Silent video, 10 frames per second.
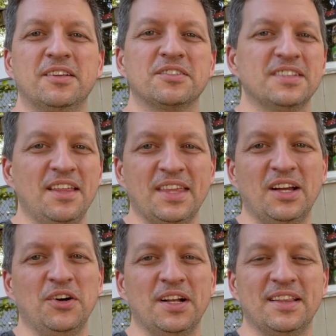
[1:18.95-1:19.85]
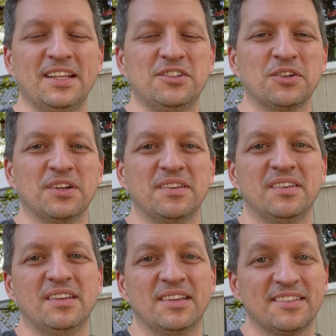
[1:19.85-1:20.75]
there's nothing on it that you're going to
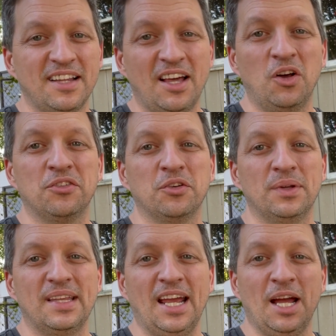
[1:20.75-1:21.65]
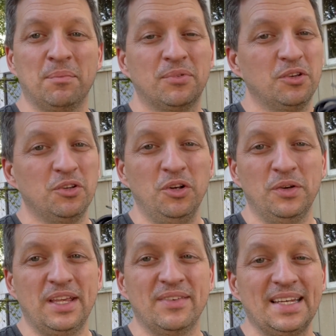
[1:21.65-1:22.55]
see that's not also in the app, so you don't
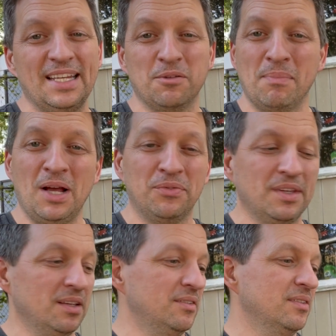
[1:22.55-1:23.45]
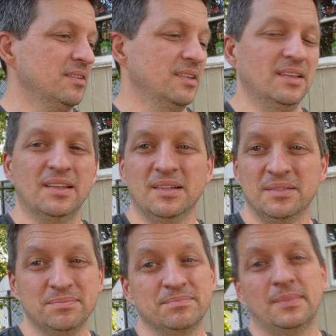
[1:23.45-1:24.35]
even need to mount this.
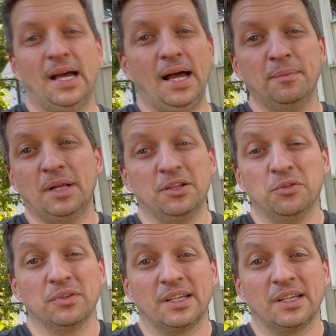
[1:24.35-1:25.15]
I'm not using